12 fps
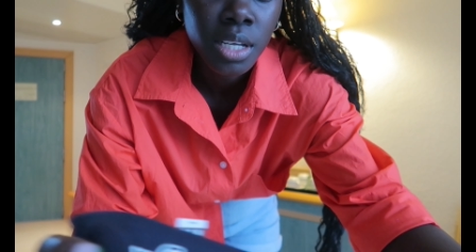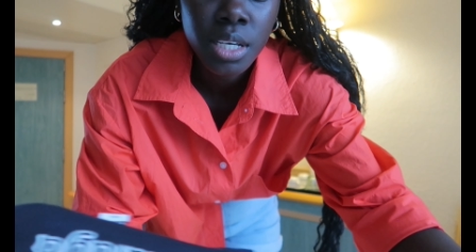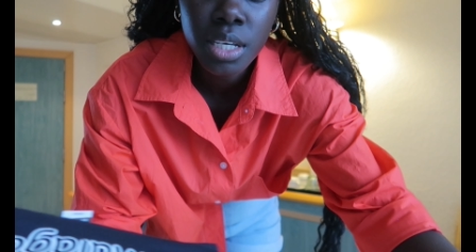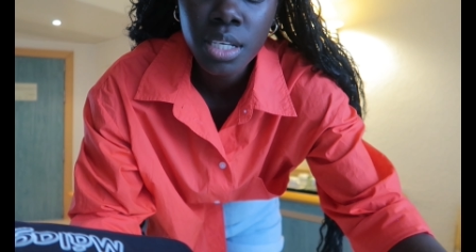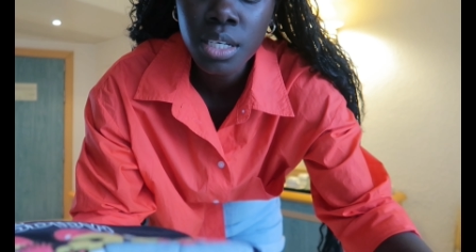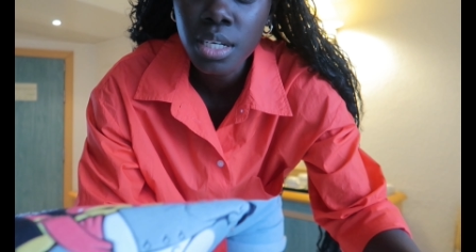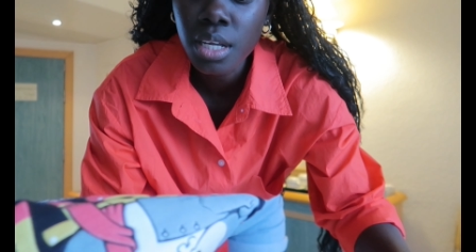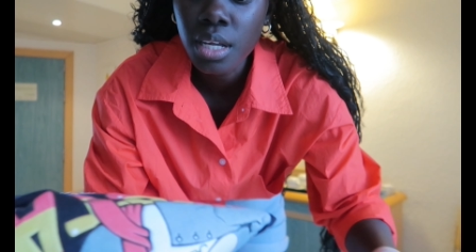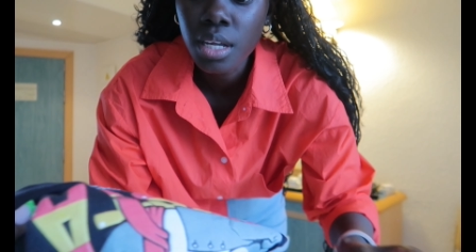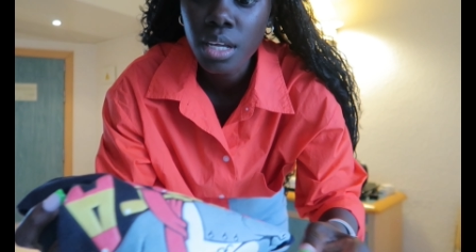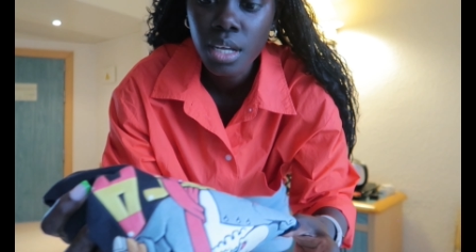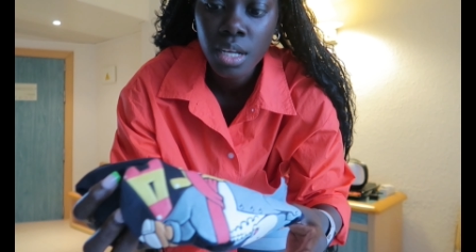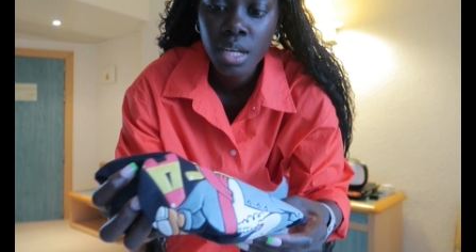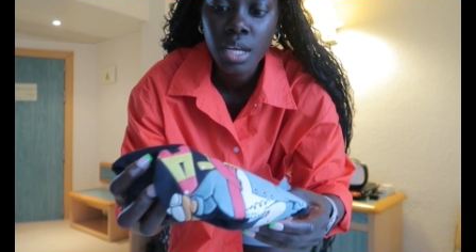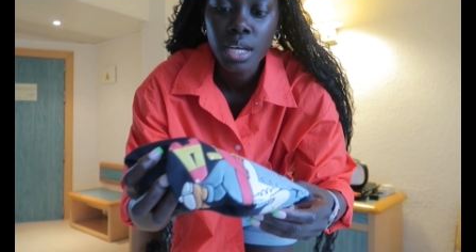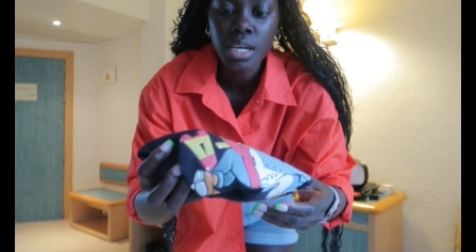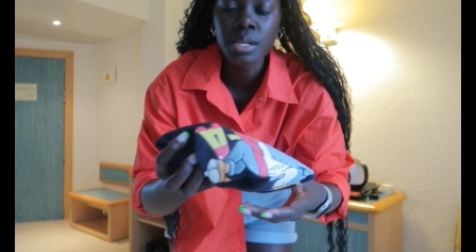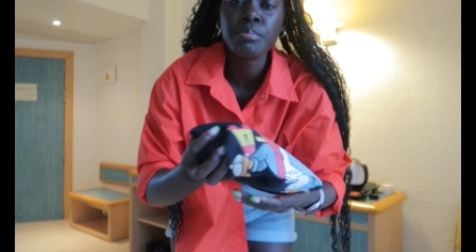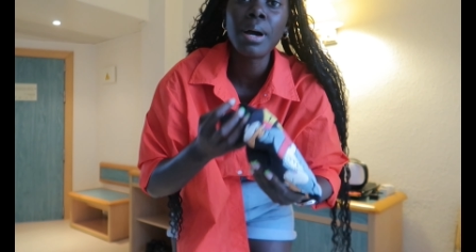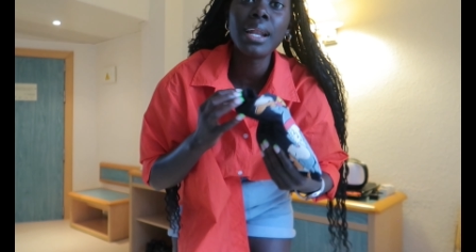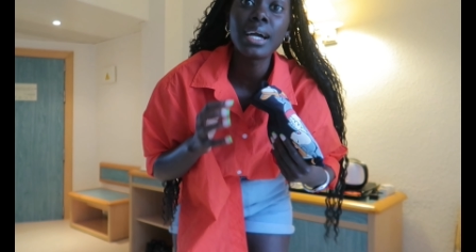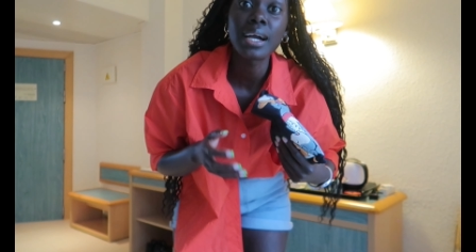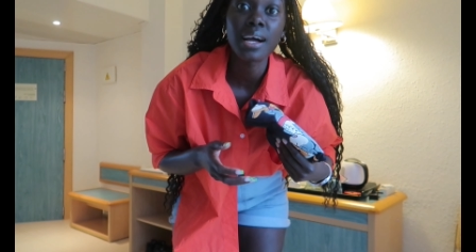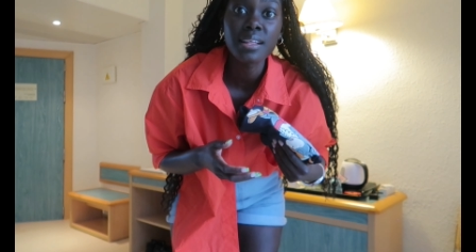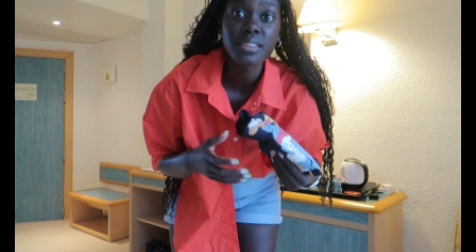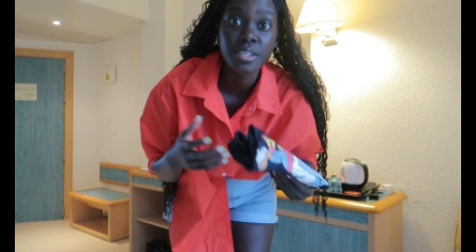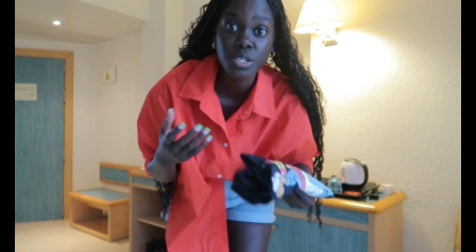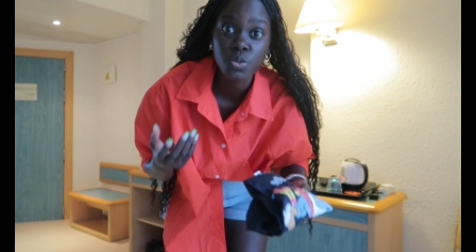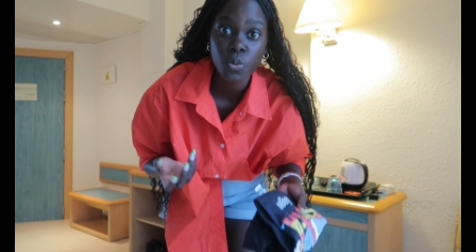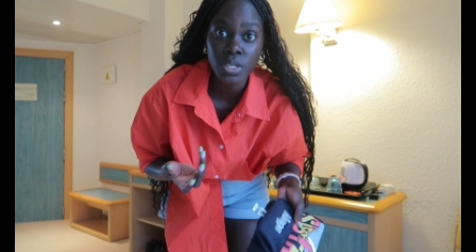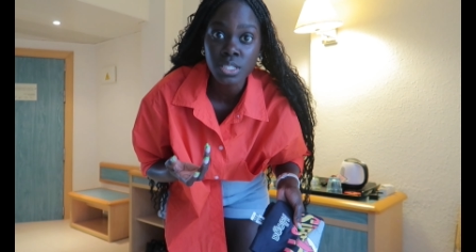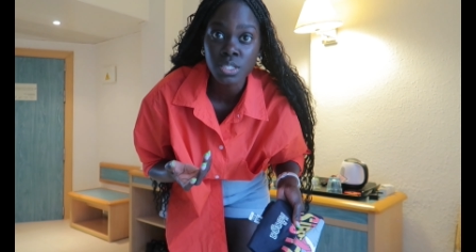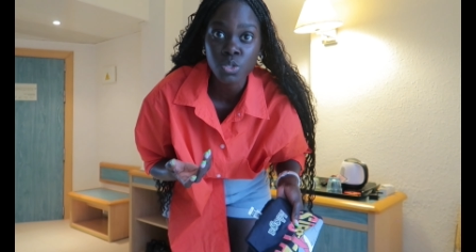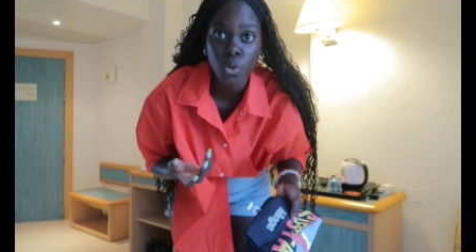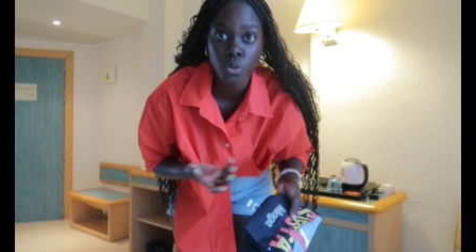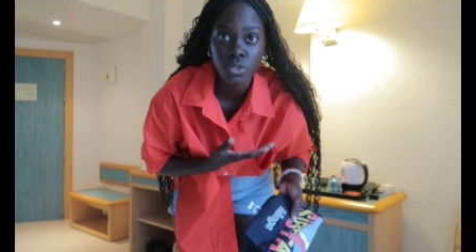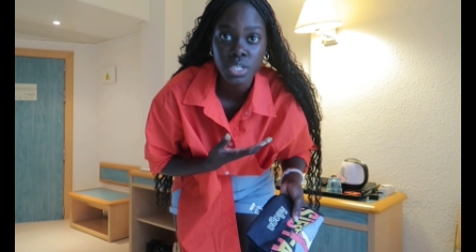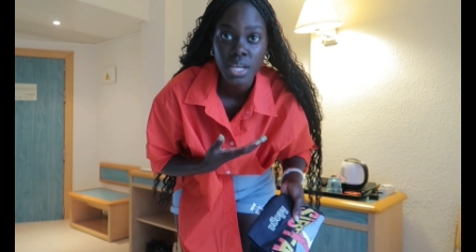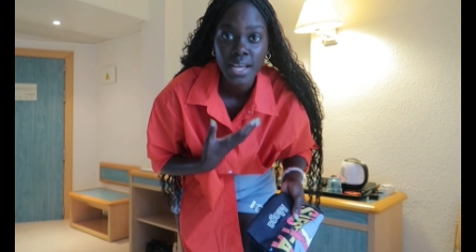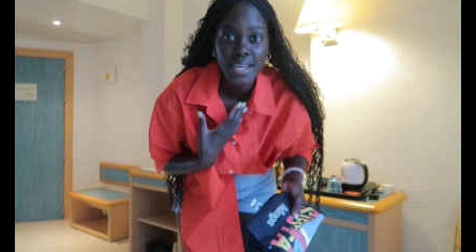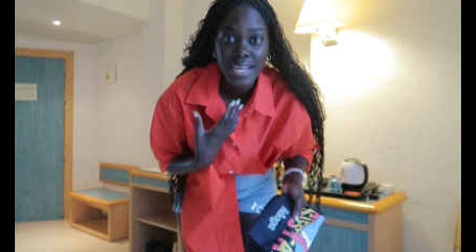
in in malaga there's what's called